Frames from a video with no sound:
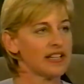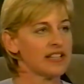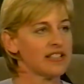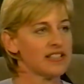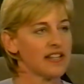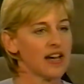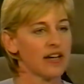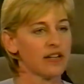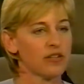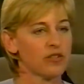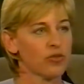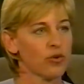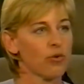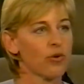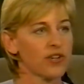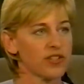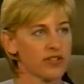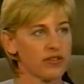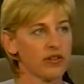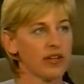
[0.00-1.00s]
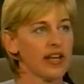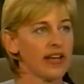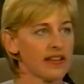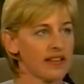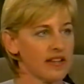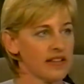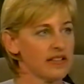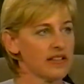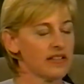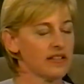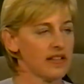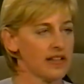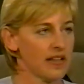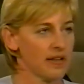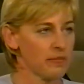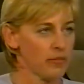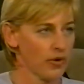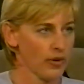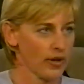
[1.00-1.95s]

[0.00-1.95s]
it is not torture like they did We should Floyd.